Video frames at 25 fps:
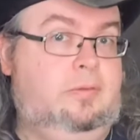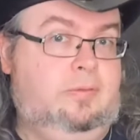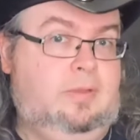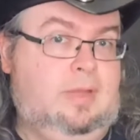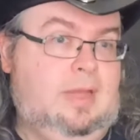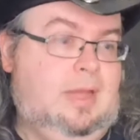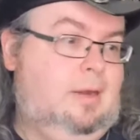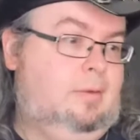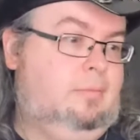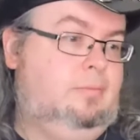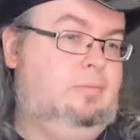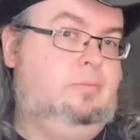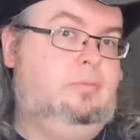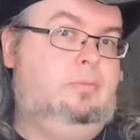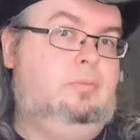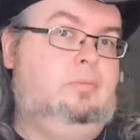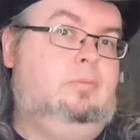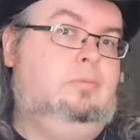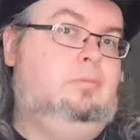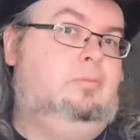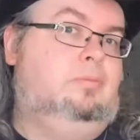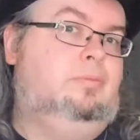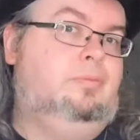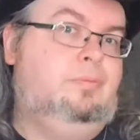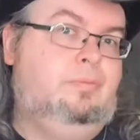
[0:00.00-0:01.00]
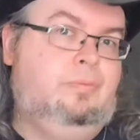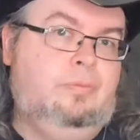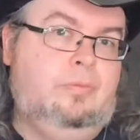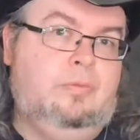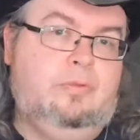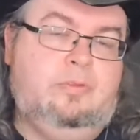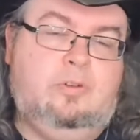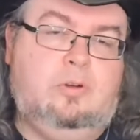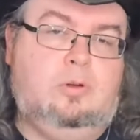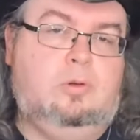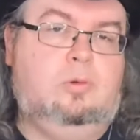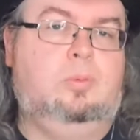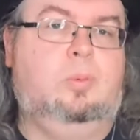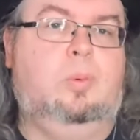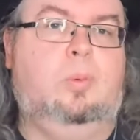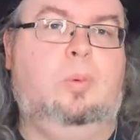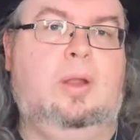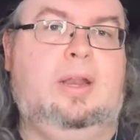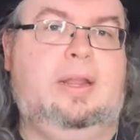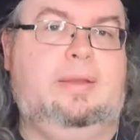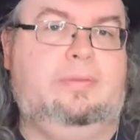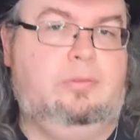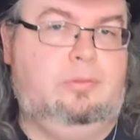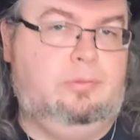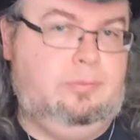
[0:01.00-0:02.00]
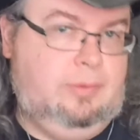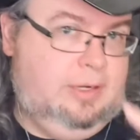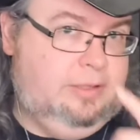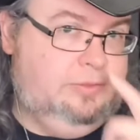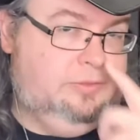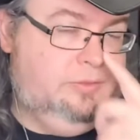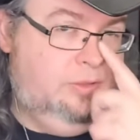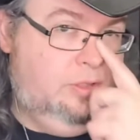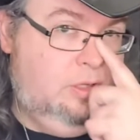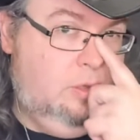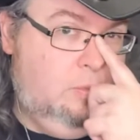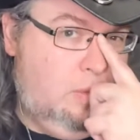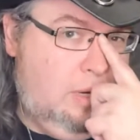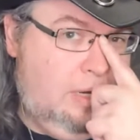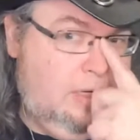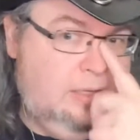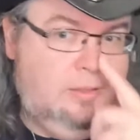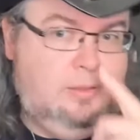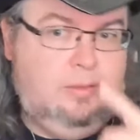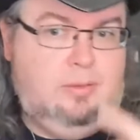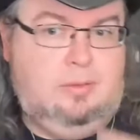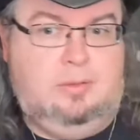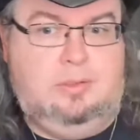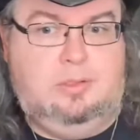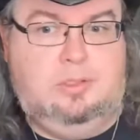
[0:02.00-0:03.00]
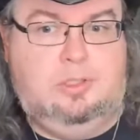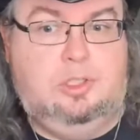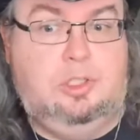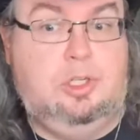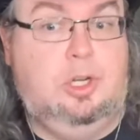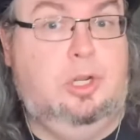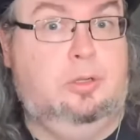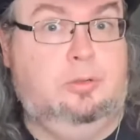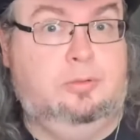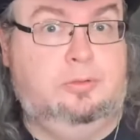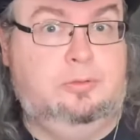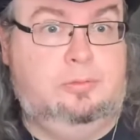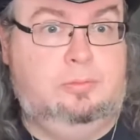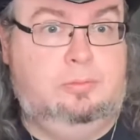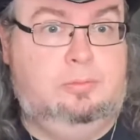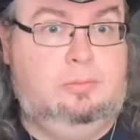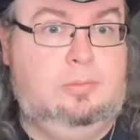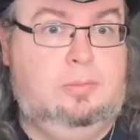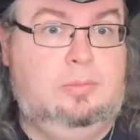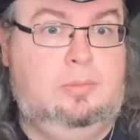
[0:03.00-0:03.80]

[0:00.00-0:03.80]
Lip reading: of that, for whatever reason you might choose.